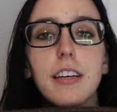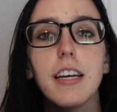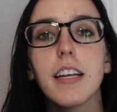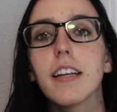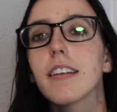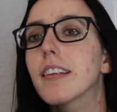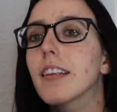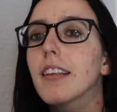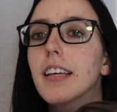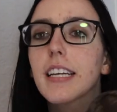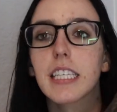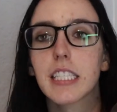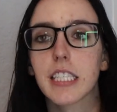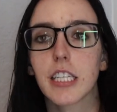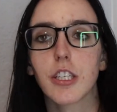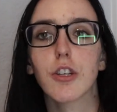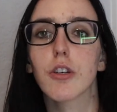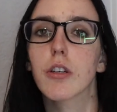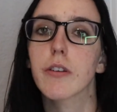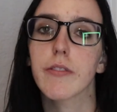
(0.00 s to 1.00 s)
And like I
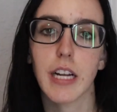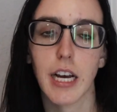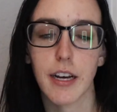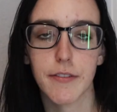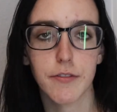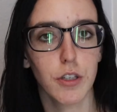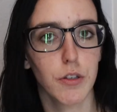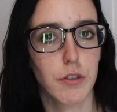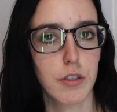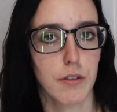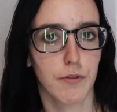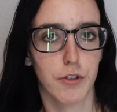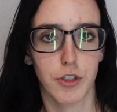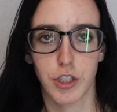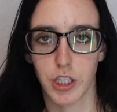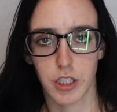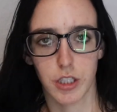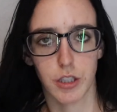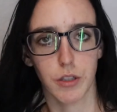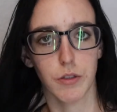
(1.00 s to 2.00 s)
said, you don't even have to use it for
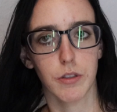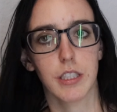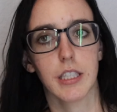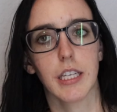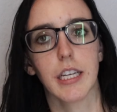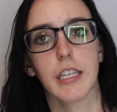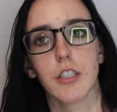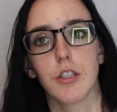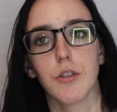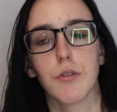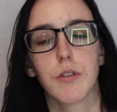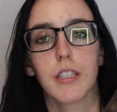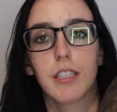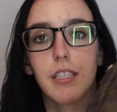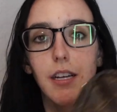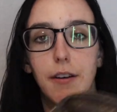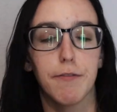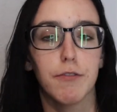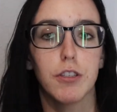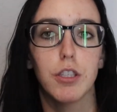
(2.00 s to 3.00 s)
just those things. You can
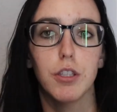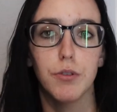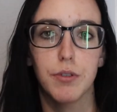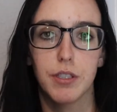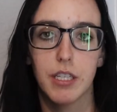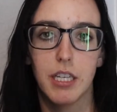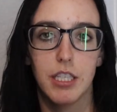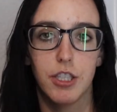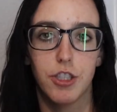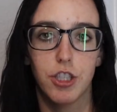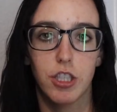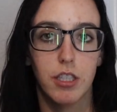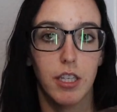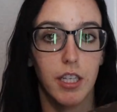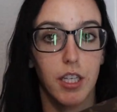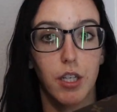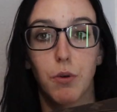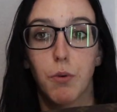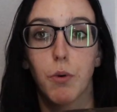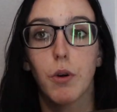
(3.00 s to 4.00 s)
definitely use it as just
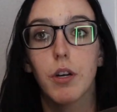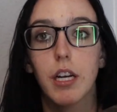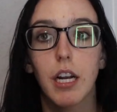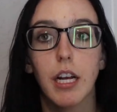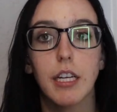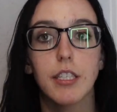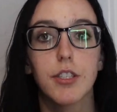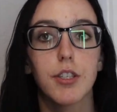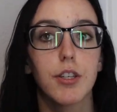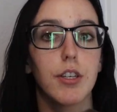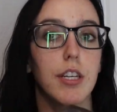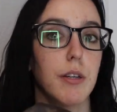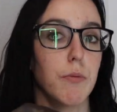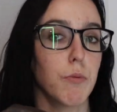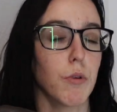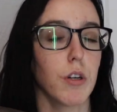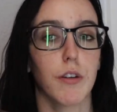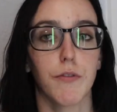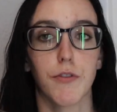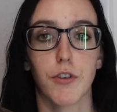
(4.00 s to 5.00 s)
like an organizer in
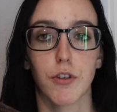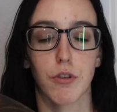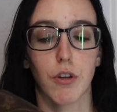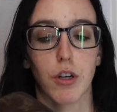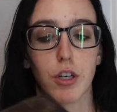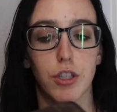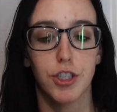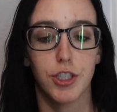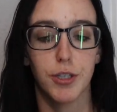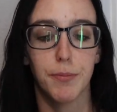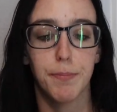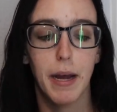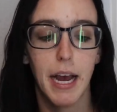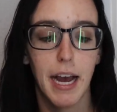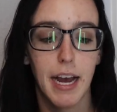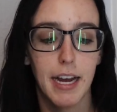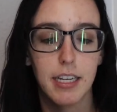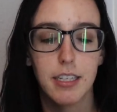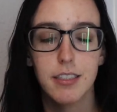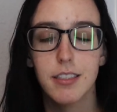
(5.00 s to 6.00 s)
one of your larger
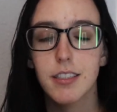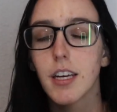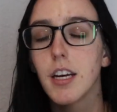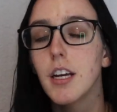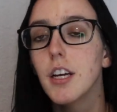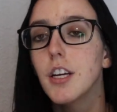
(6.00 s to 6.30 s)
bags.